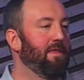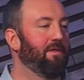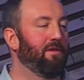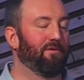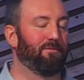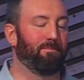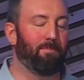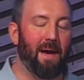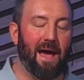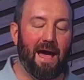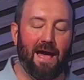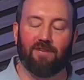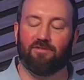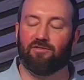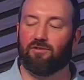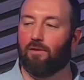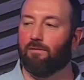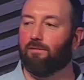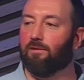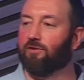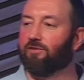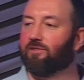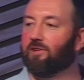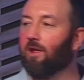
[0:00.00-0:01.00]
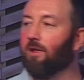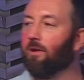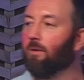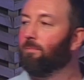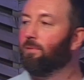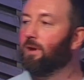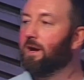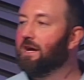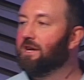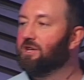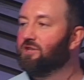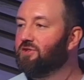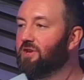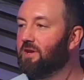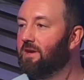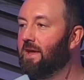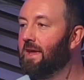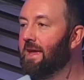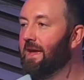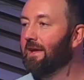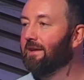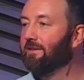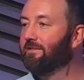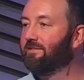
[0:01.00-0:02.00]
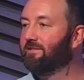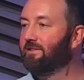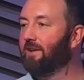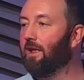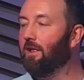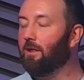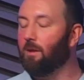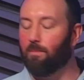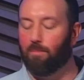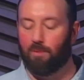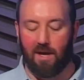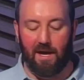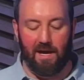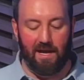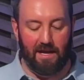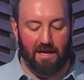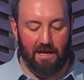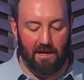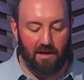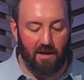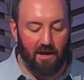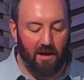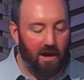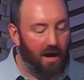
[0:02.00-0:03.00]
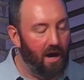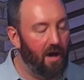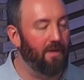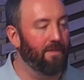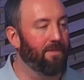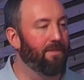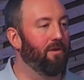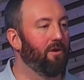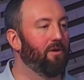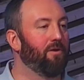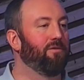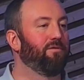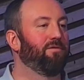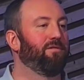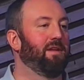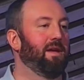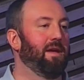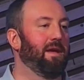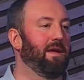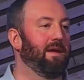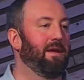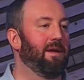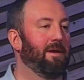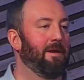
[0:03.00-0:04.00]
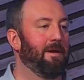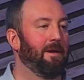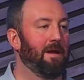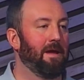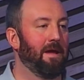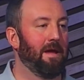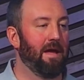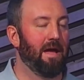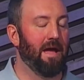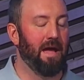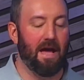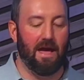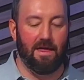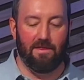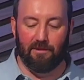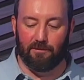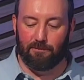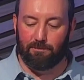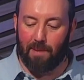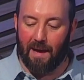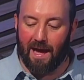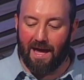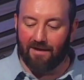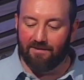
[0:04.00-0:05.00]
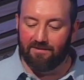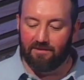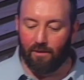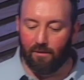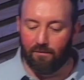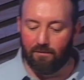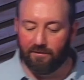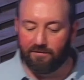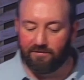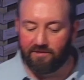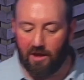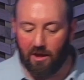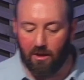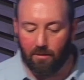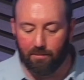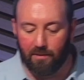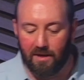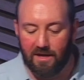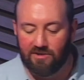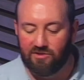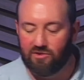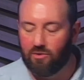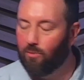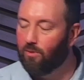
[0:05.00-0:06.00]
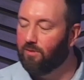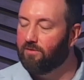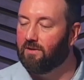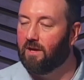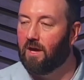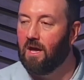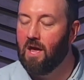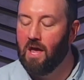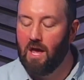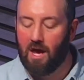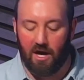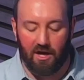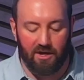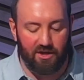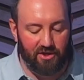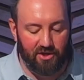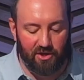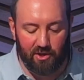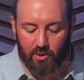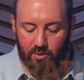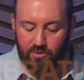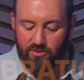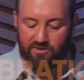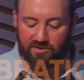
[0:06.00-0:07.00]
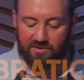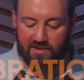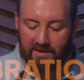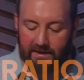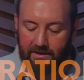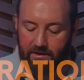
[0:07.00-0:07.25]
This Passover celebration is celebrated on Thursday. And this Passover celebration was a huge